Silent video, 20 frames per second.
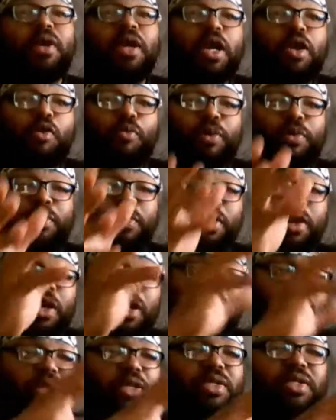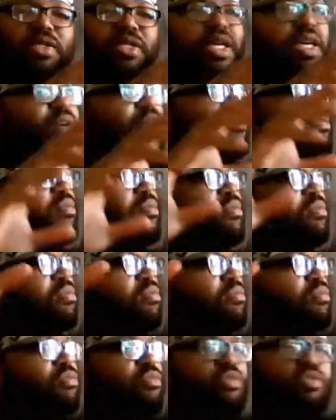I know people are going to look at this and say,
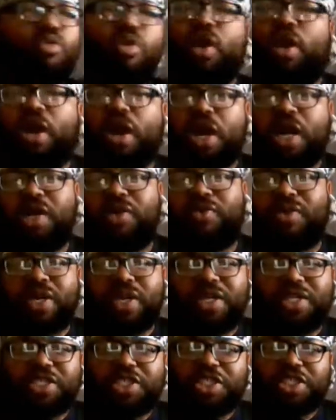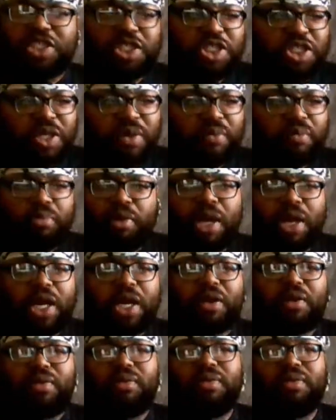where are, where is Jim
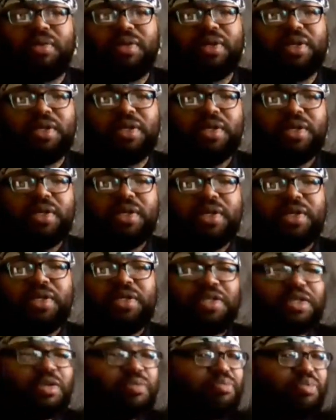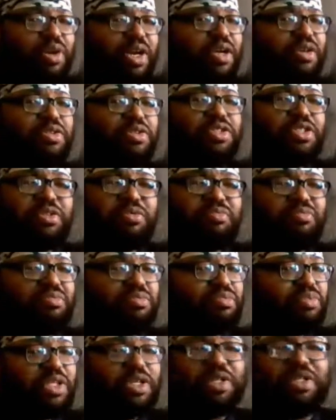Brown? Jim Brown should
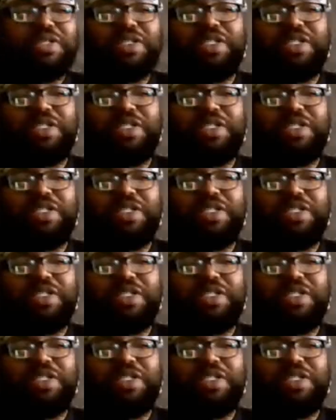be on this